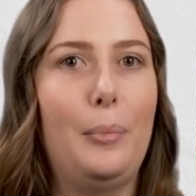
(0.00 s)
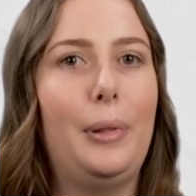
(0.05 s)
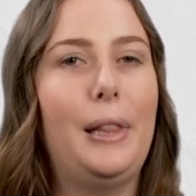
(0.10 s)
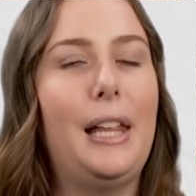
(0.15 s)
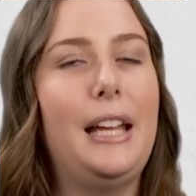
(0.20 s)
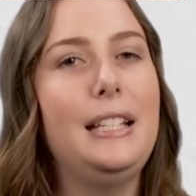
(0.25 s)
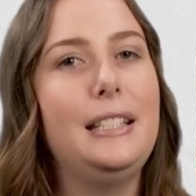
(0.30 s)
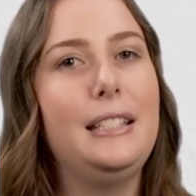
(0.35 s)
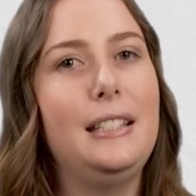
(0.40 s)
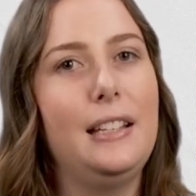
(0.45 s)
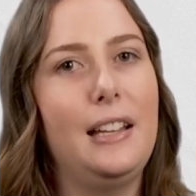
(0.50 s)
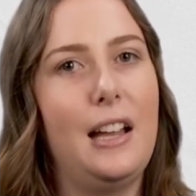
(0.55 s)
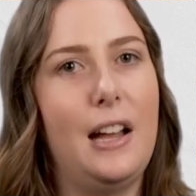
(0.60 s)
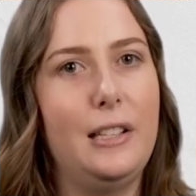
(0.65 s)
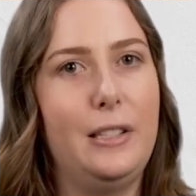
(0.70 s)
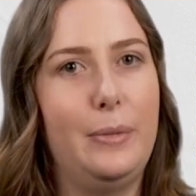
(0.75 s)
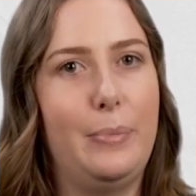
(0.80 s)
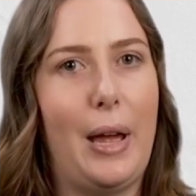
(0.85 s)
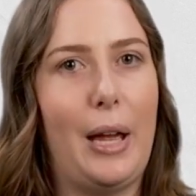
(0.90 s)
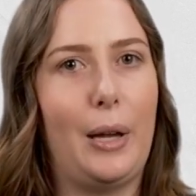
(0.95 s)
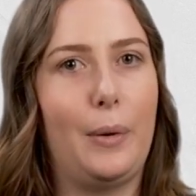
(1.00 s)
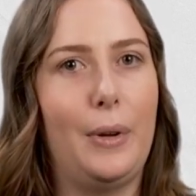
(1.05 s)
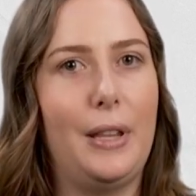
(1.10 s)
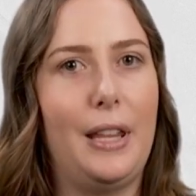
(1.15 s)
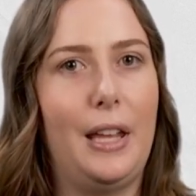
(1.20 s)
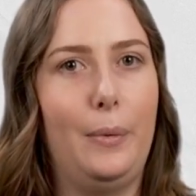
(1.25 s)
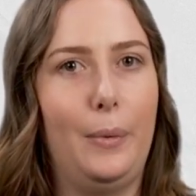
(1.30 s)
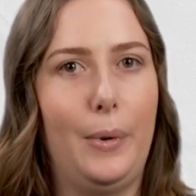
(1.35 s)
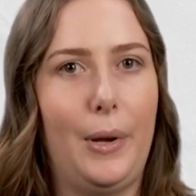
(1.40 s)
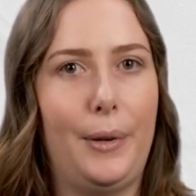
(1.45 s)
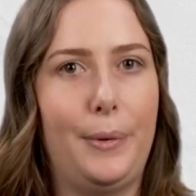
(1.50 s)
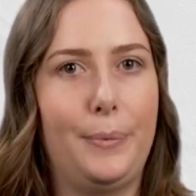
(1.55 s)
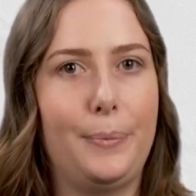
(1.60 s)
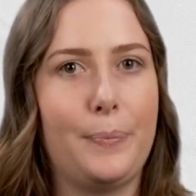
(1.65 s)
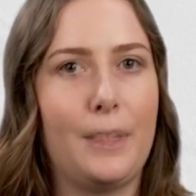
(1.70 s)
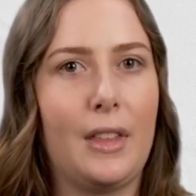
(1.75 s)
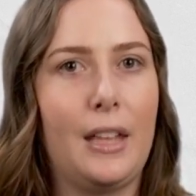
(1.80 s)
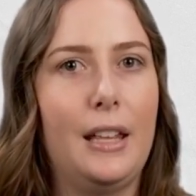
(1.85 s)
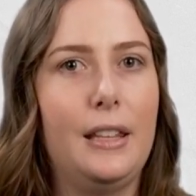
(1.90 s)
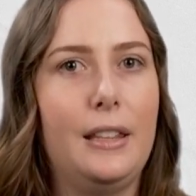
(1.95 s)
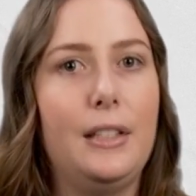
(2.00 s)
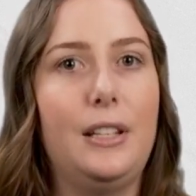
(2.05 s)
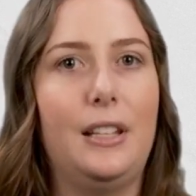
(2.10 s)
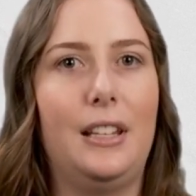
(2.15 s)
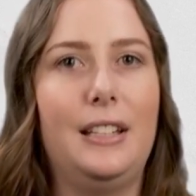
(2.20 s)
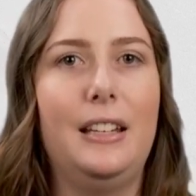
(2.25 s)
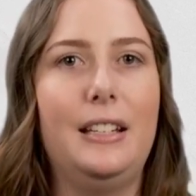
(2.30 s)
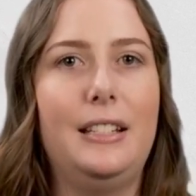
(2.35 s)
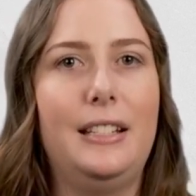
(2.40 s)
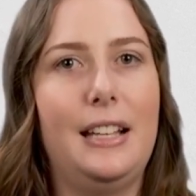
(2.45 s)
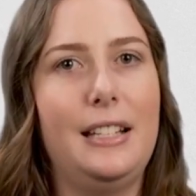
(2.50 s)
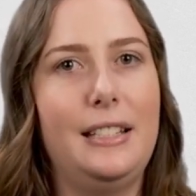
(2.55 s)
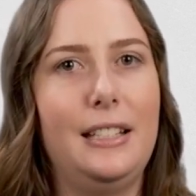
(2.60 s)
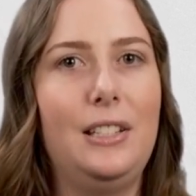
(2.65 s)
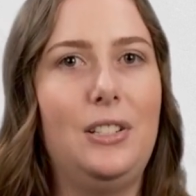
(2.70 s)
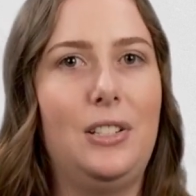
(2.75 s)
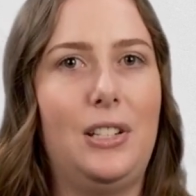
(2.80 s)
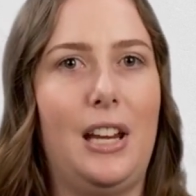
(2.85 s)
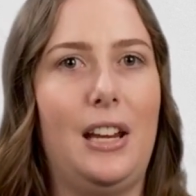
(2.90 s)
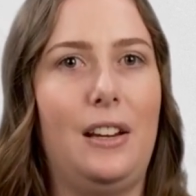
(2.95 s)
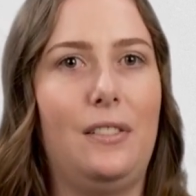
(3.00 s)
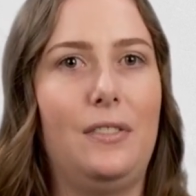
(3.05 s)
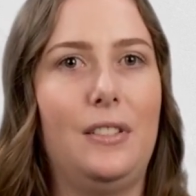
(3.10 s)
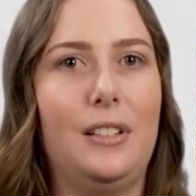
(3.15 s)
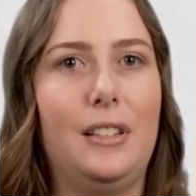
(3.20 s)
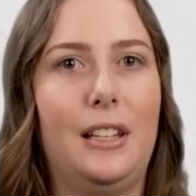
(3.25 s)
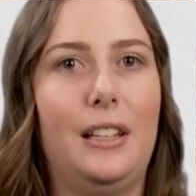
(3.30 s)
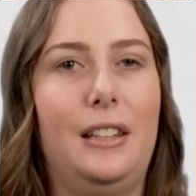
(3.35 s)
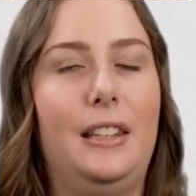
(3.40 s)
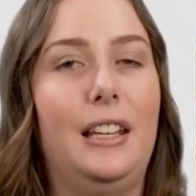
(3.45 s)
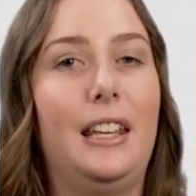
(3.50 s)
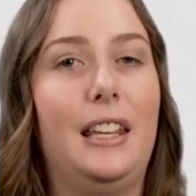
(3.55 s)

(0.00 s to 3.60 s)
Place the cards back where they were. This has achieved that the